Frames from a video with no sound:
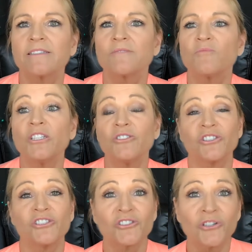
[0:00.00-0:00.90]
When you're
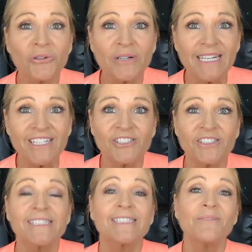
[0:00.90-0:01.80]

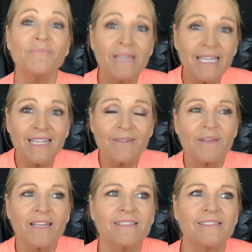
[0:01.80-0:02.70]
discouraged, to me, that
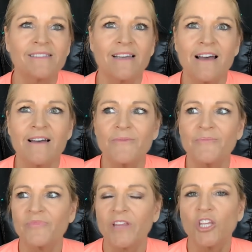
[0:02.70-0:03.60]
means
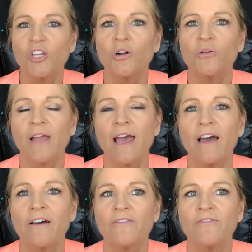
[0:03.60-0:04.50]
you don't
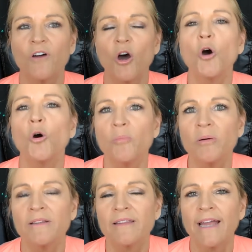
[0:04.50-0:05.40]
have hope
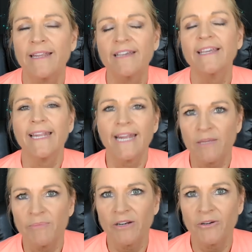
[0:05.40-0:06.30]
that it could get any
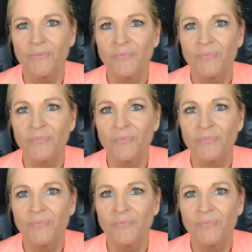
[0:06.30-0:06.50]
better.